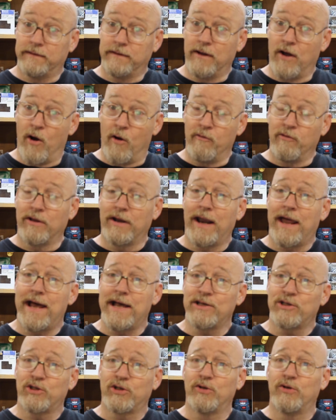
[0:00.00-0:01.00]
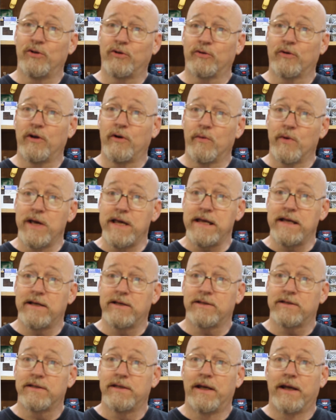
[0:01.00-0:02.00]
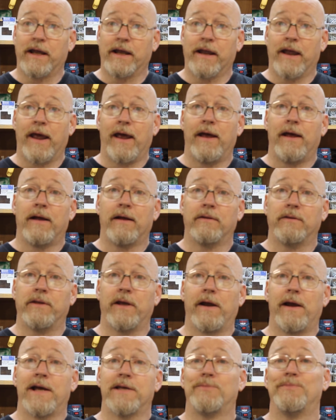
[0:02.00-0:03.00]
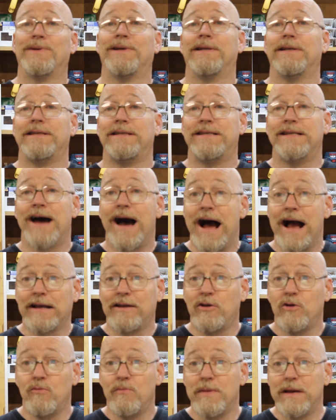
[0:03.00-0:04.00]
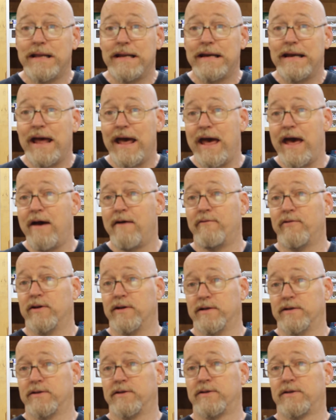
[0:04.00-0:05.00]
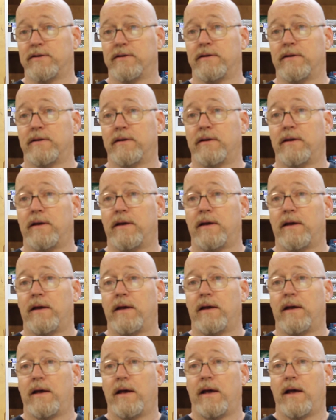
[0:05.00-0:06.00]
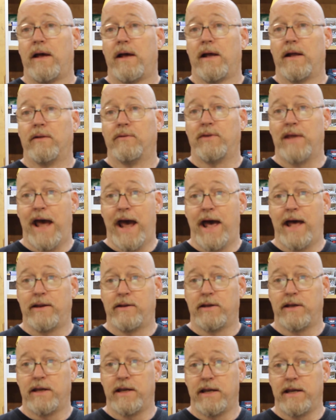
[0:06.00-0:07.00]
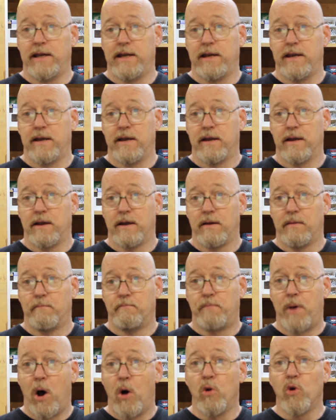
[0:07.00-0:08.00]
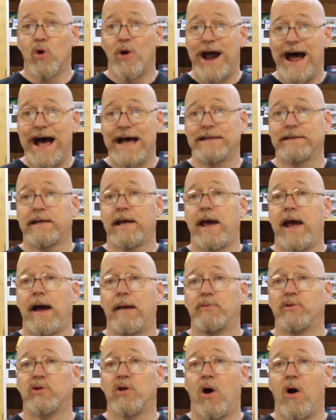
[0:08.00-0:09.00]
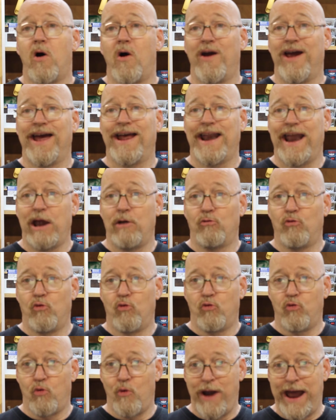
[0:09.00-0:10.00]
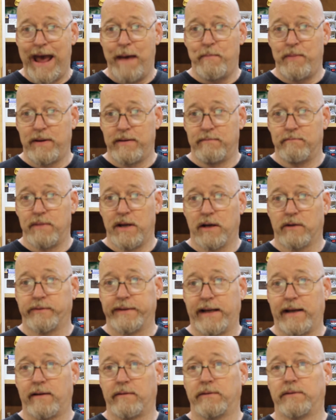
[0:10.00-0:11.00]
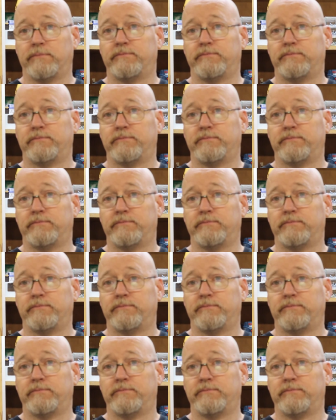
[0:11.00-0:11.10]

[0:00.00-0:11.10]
over the last 2 to 3 weeks, there has been documented evidence that the polar ice caps are in a rapid meltdown.